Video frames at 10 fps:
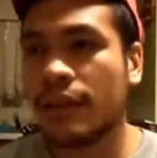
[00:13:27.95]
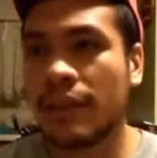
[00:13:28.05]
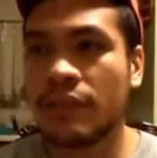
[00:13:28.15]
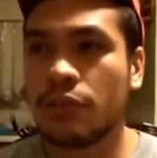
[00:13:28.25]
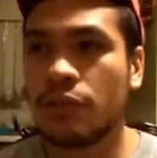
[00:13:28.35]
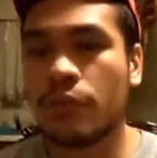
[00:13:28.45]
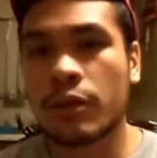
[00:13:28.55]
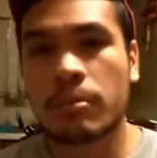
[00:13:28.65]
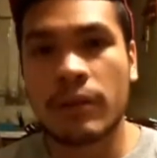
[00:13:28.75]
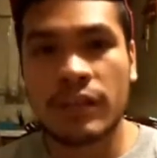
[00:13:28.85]
Thanks to
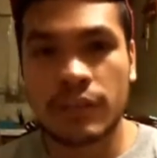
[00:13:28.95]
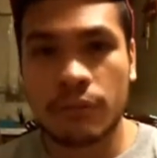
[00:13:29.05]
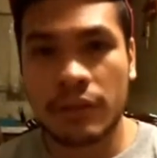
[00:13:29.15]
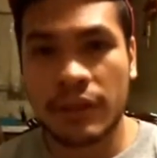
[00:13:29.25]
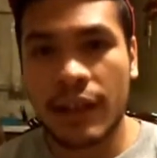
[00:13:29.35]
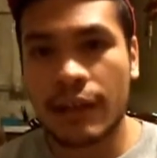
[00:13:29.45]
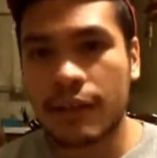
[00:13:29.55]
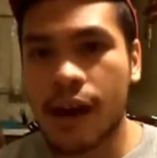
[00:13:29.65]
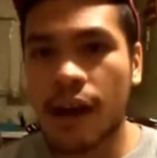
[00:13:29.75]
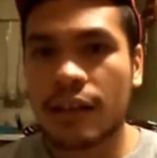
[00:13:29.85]
WordPress and whatnot,
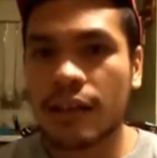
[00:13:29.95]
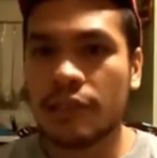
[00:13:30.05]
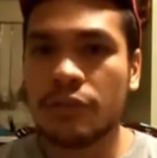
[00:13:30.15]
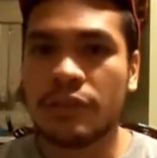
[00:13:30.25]
you